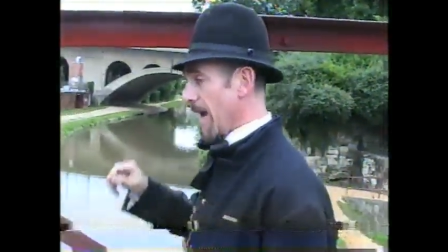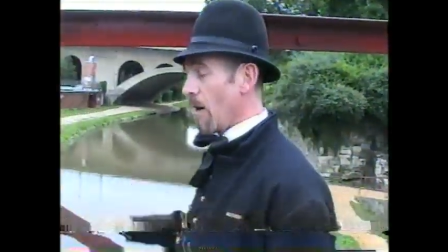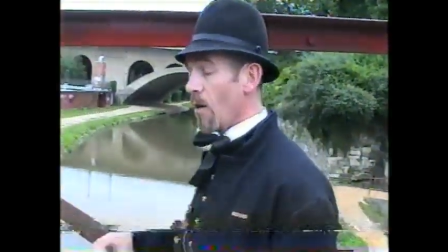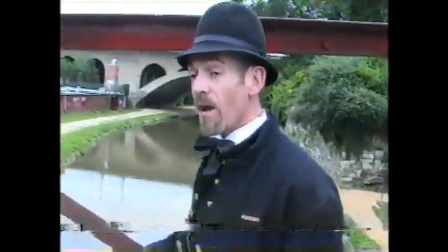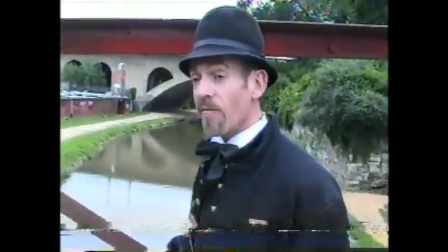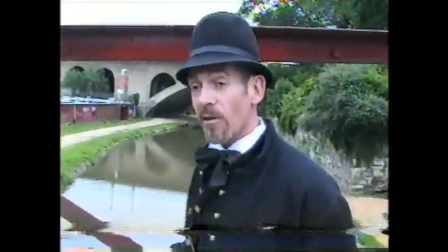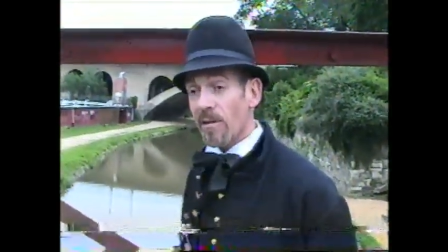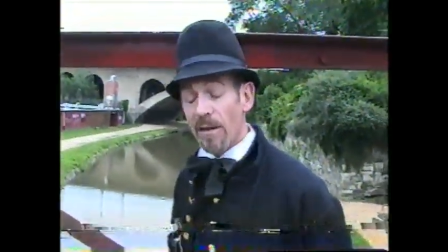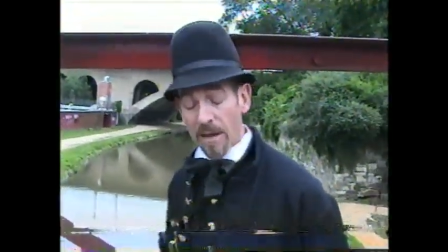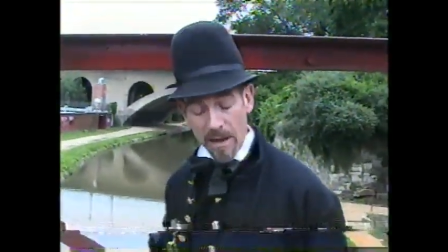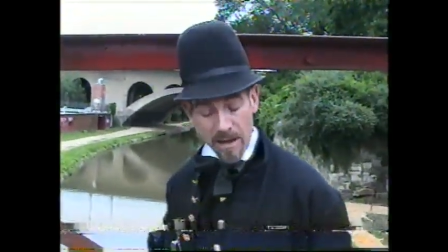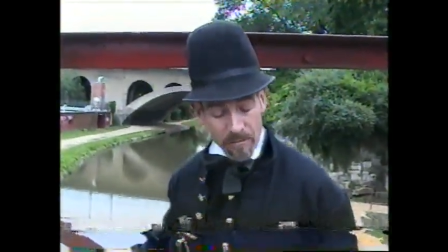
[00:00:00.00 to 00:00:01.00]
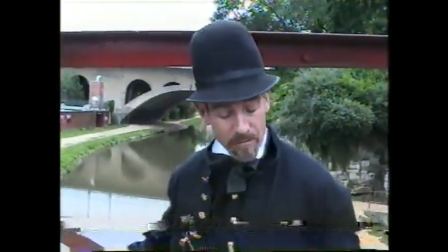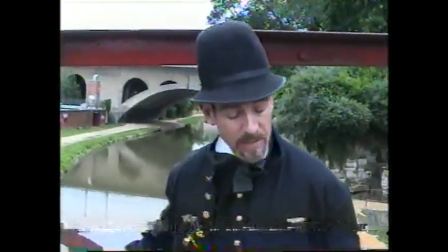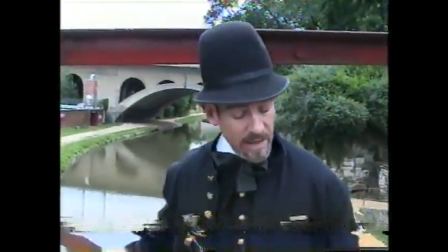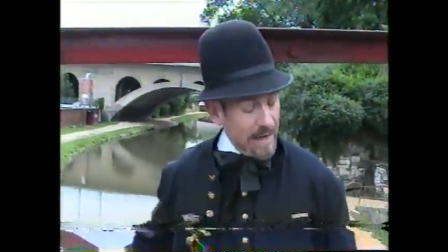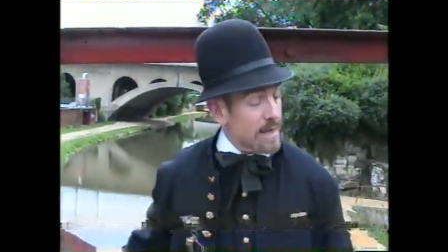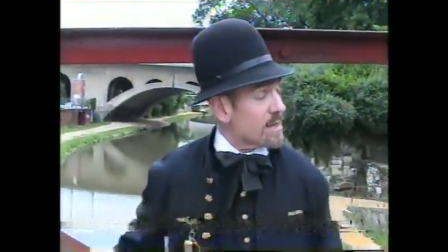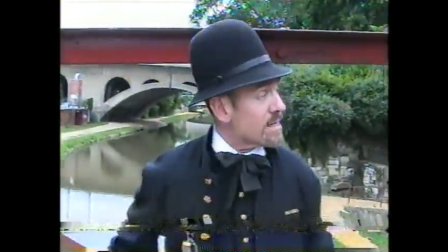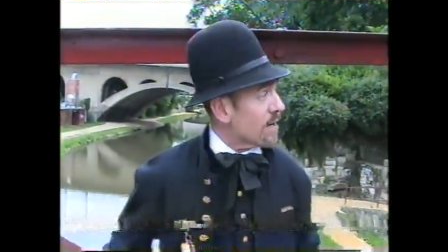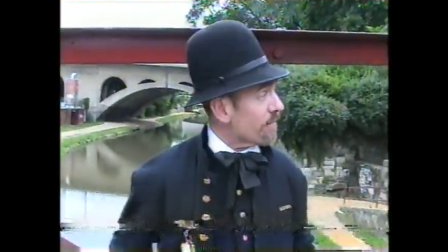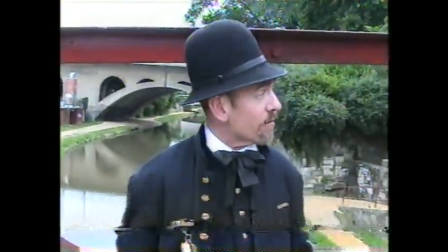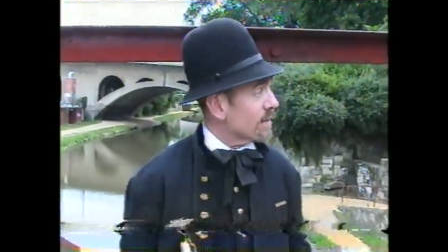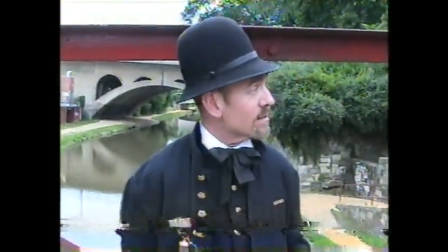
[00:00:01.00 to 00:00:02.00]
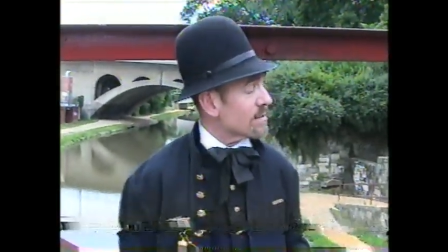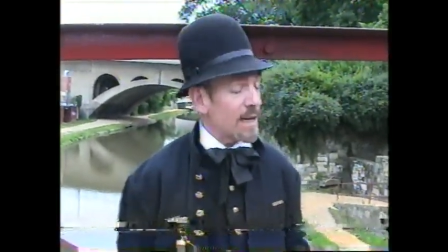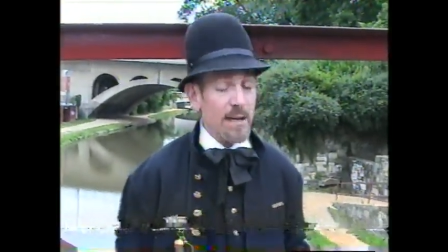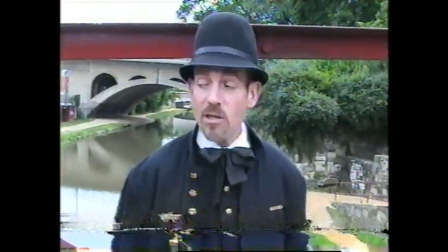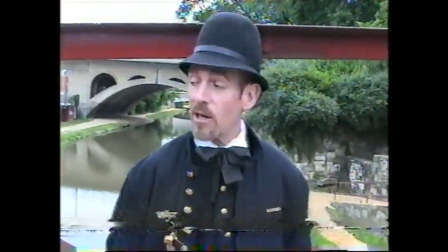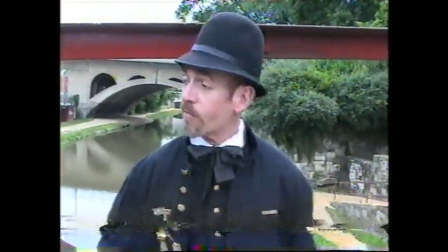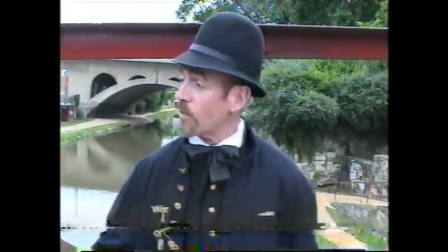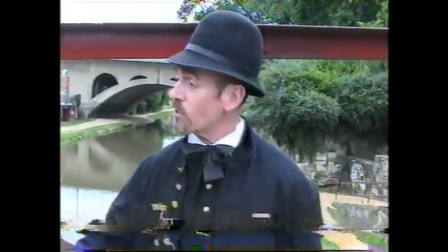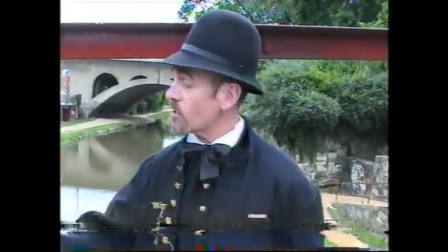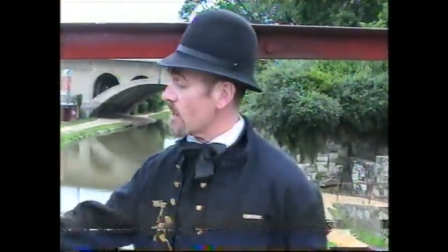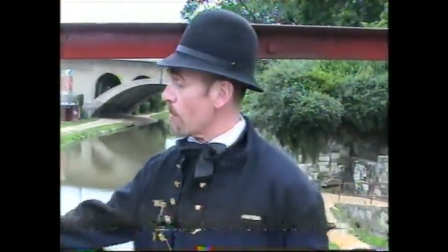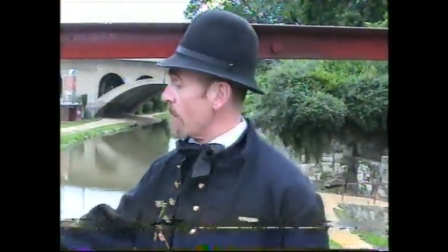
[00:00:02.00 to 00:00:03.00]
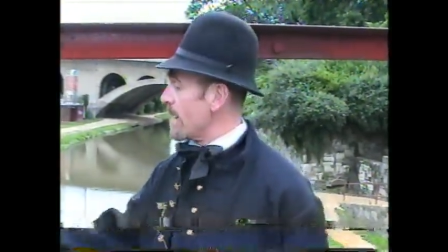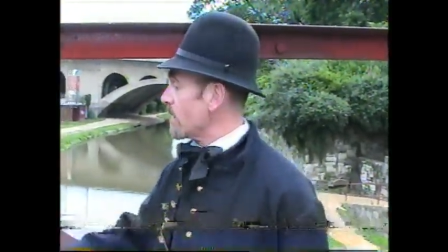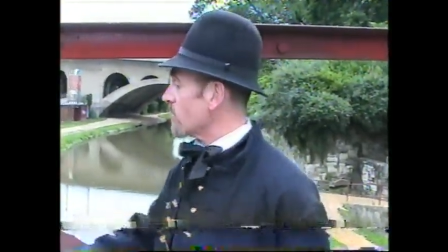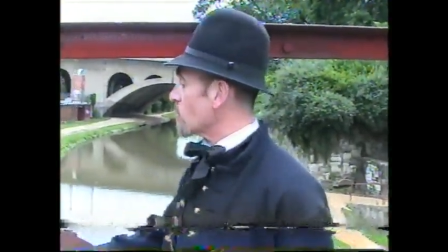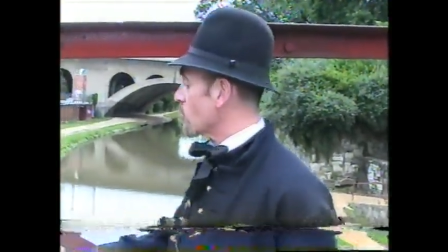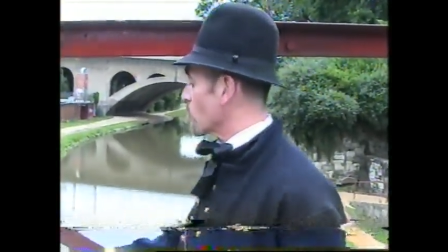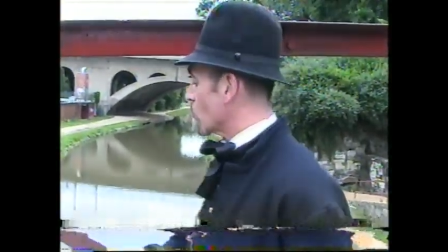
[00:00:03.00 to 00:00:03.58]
However, indifference to the maintenance of